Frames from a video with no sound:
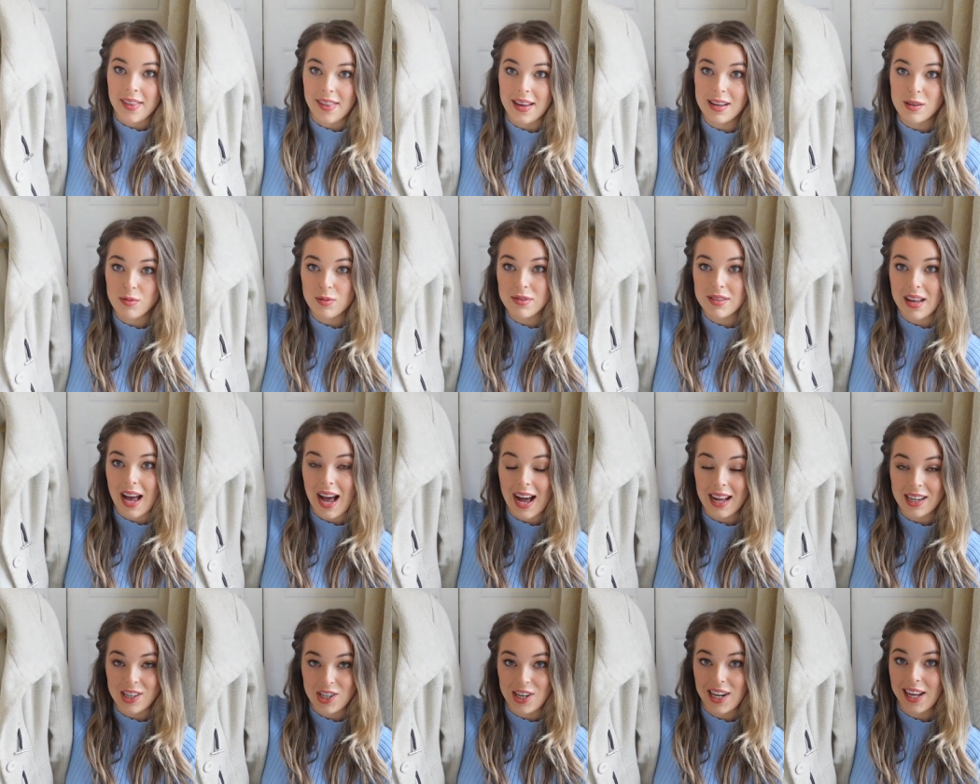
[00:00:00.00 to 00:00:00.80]
This was
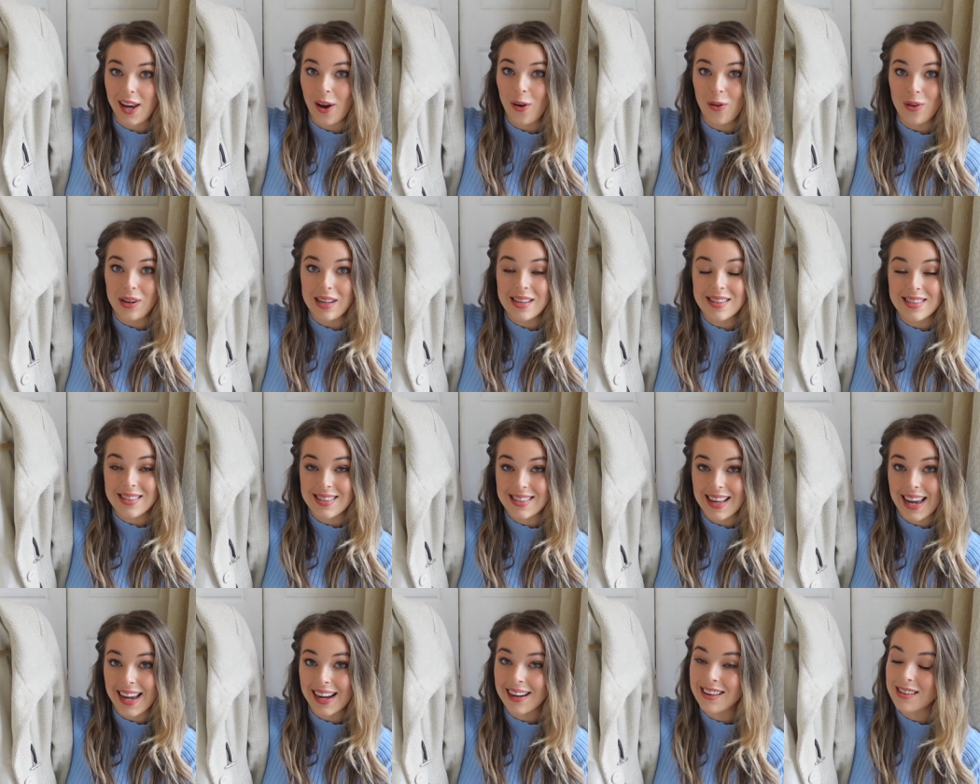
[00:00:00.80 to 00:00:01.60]
actually only
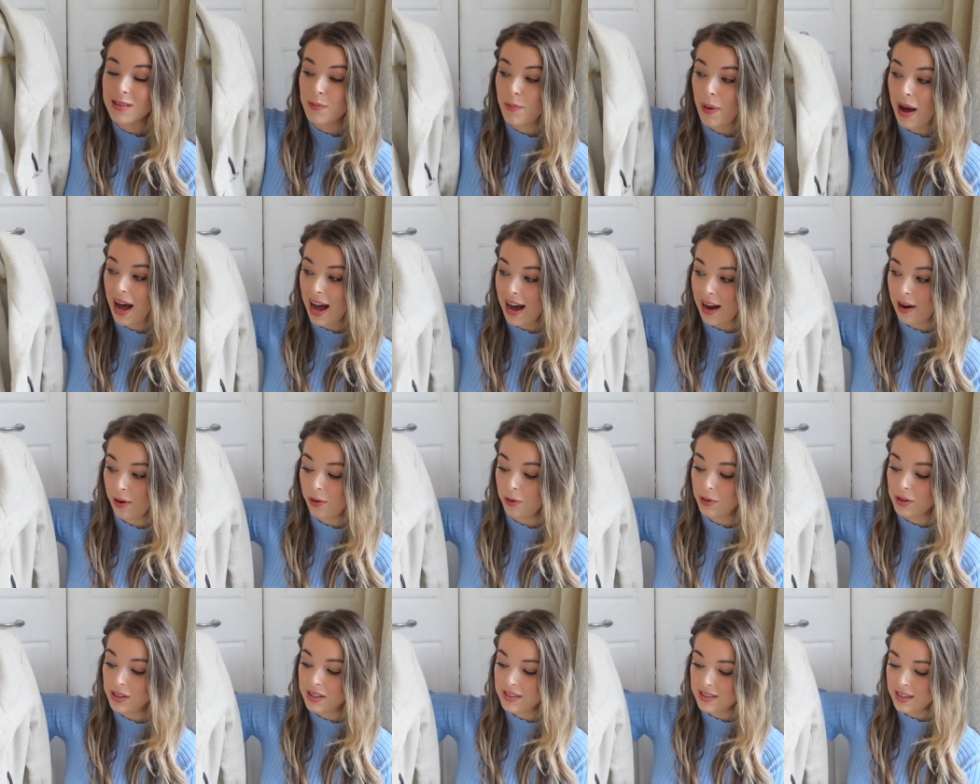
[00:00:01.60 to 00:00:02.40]

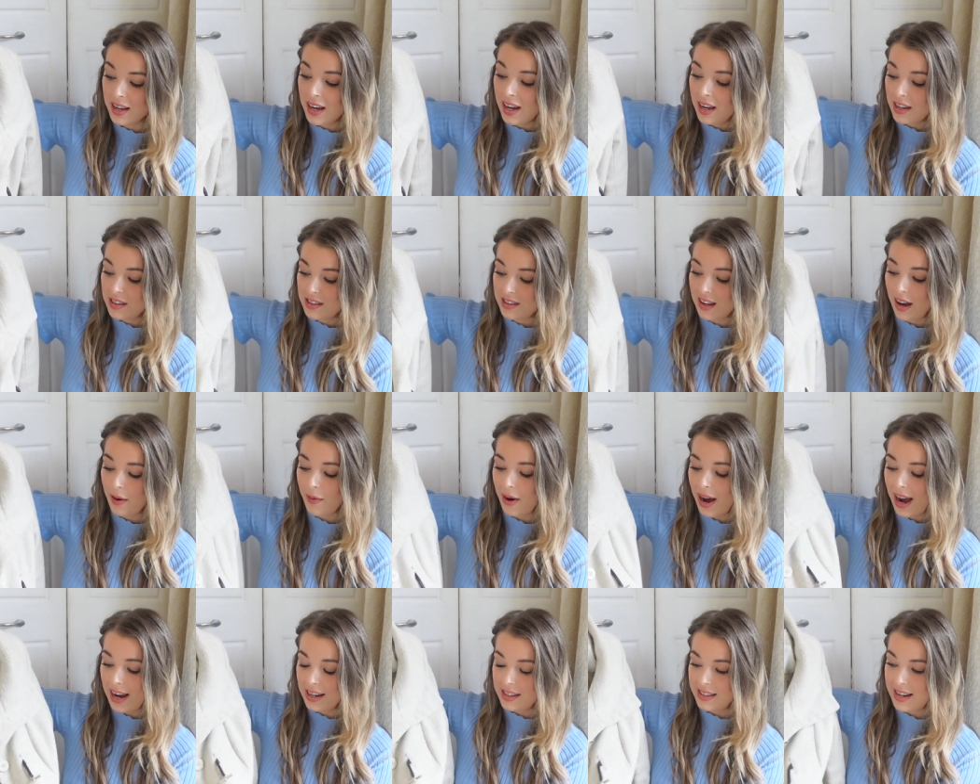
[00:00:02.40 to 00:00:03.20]
£6 so
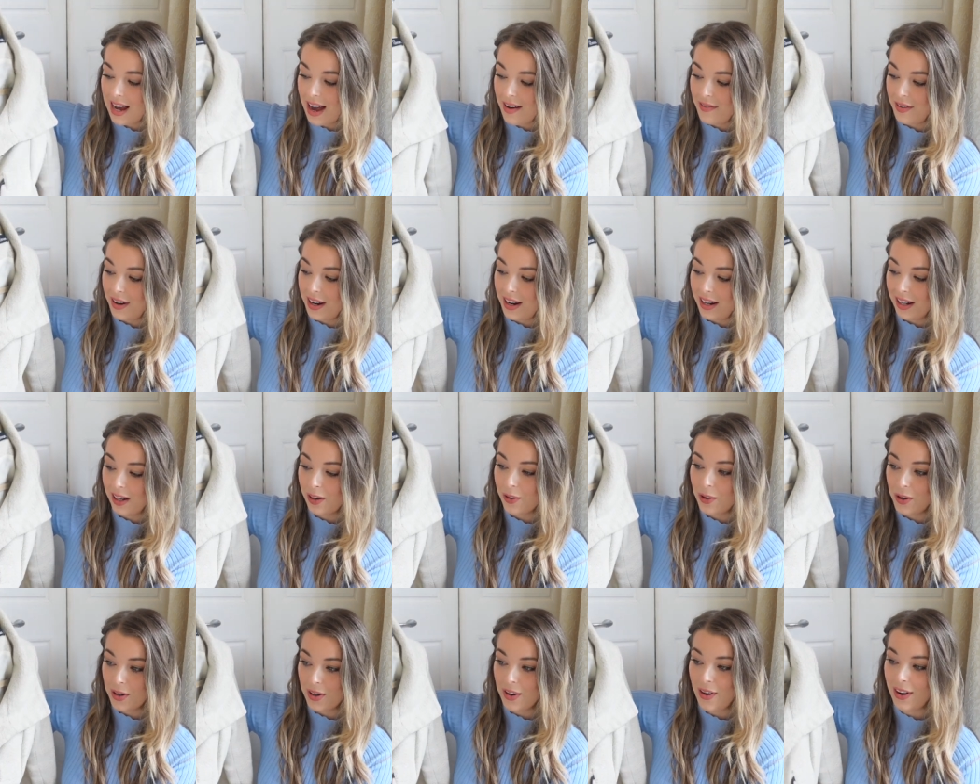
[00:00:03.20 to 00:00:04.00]
I definitely
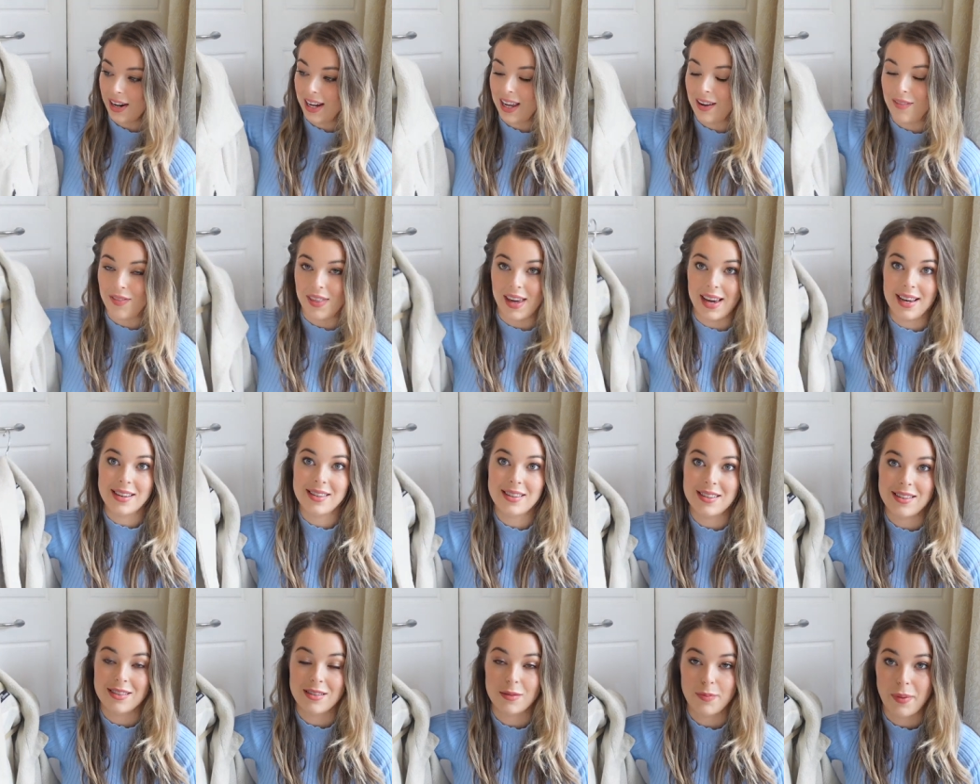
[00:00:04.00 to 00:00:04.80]
could not leave this
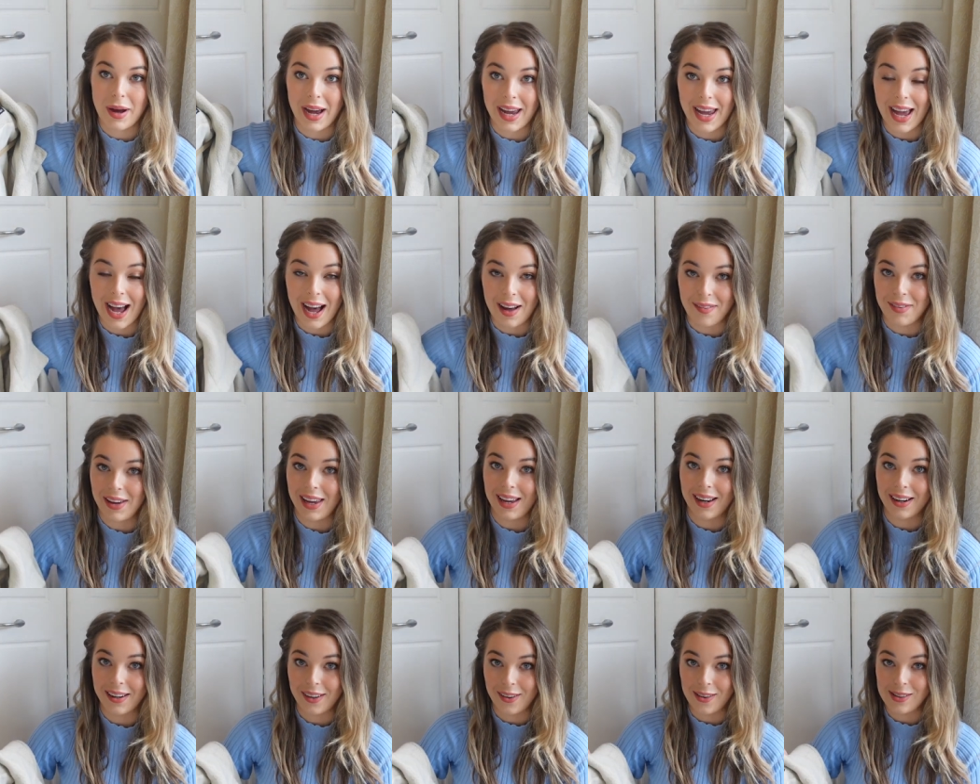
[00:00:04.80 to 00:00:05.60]
despite
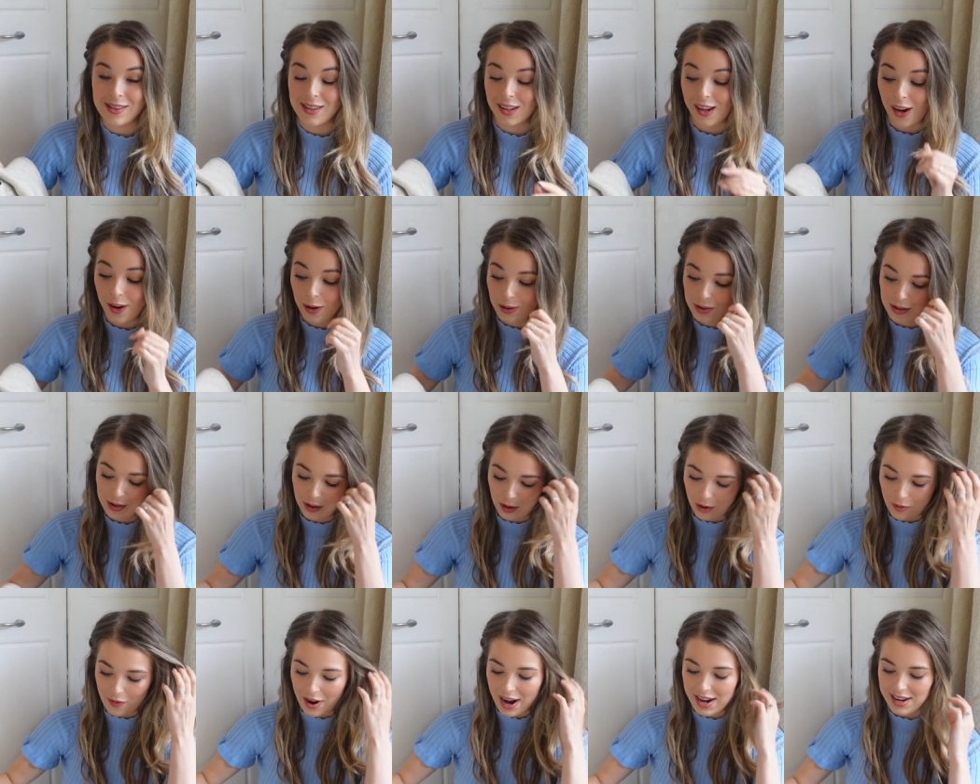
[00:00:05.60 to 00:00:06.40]
having loads of coats
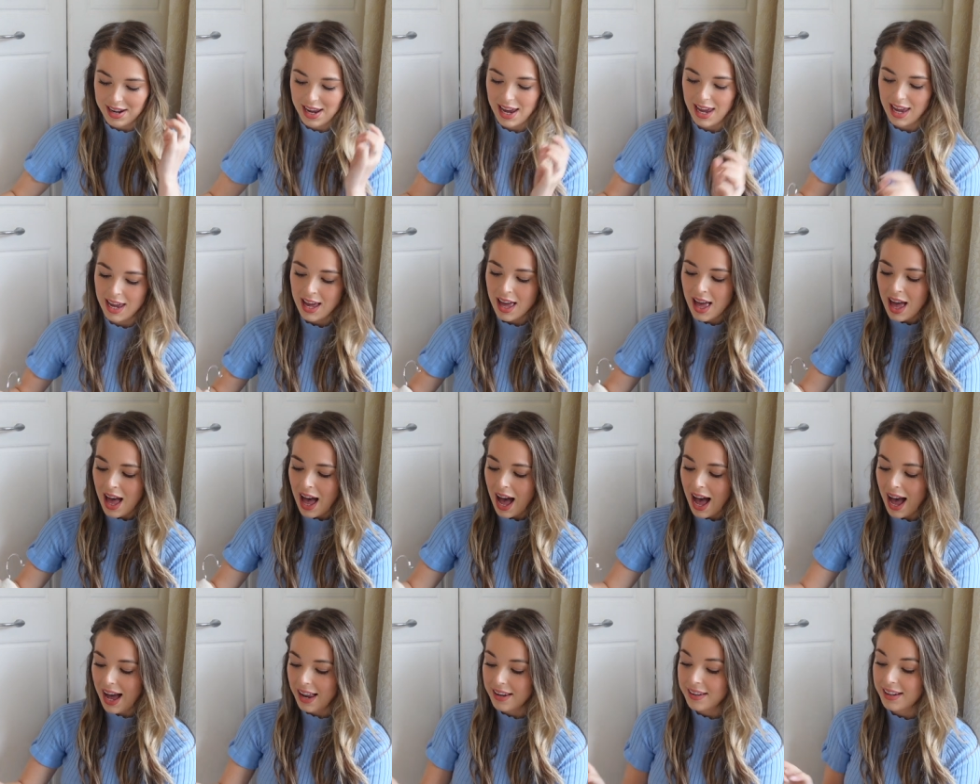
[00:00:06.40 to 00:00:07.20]
already
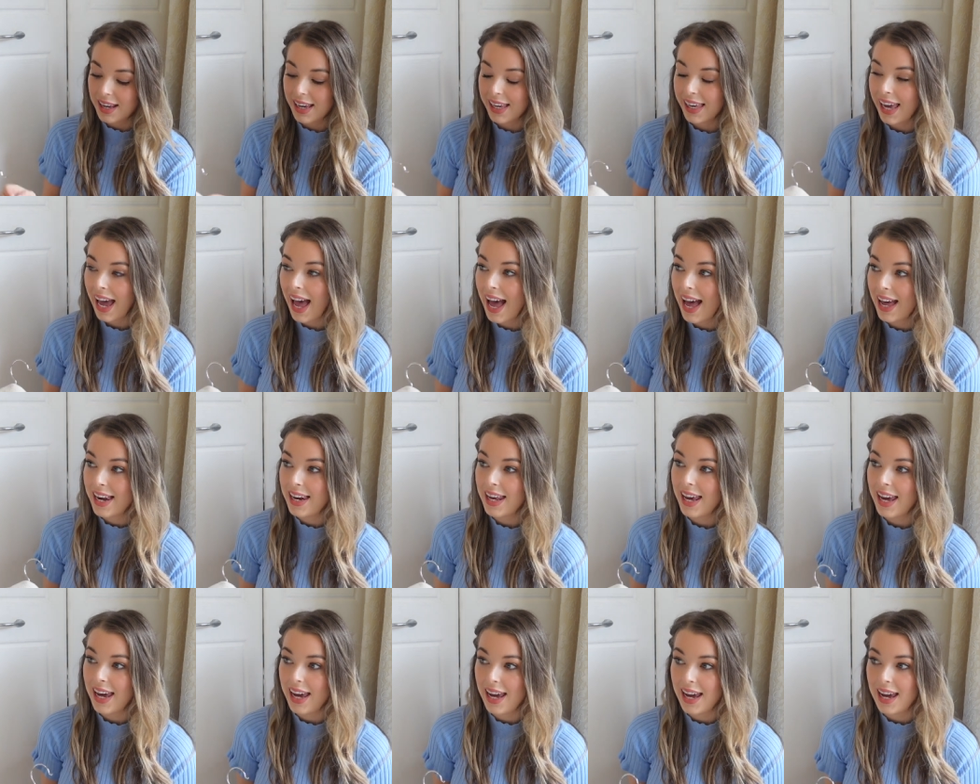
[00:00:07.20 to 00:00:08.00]
and again
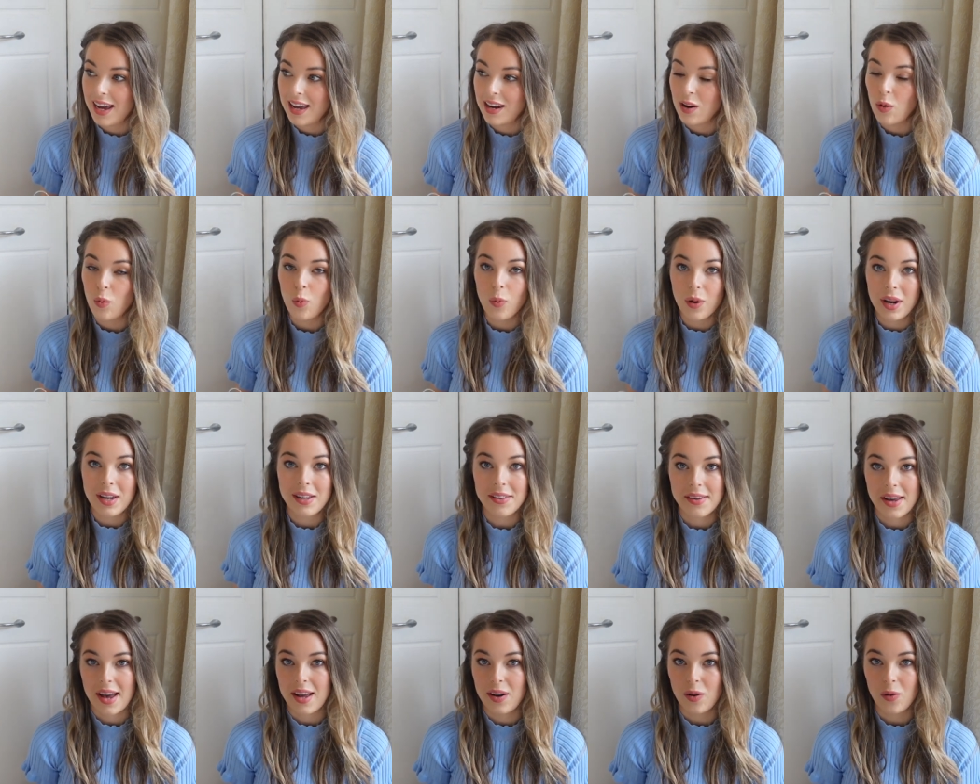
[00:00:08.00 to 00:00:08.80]
in
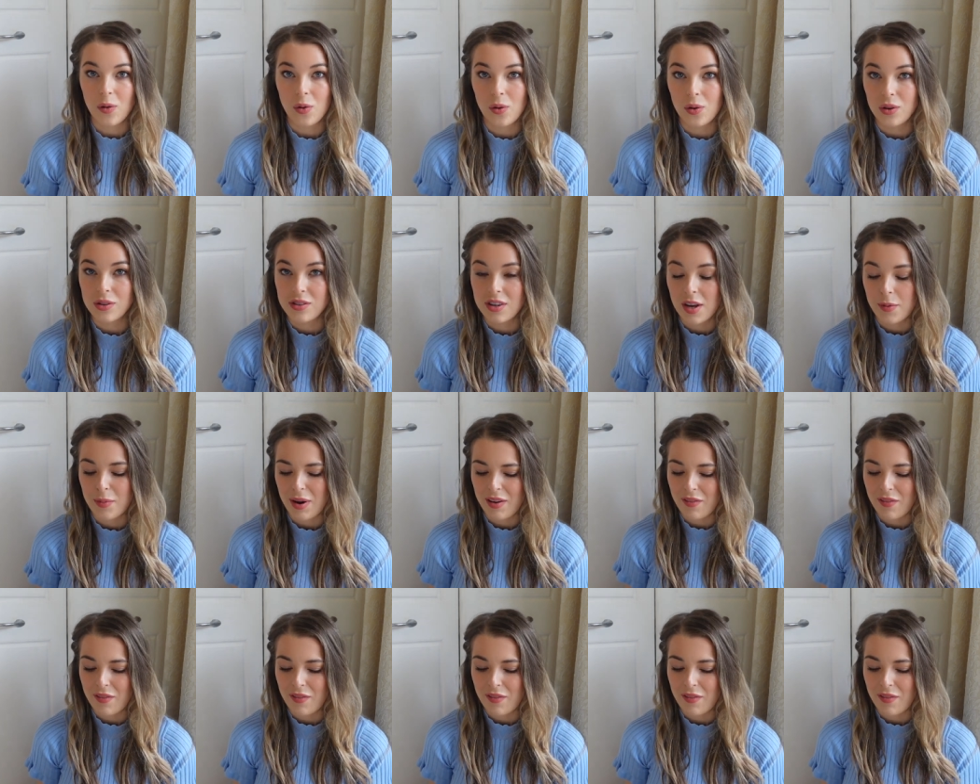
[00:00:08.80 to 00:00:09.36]
winter and autumn.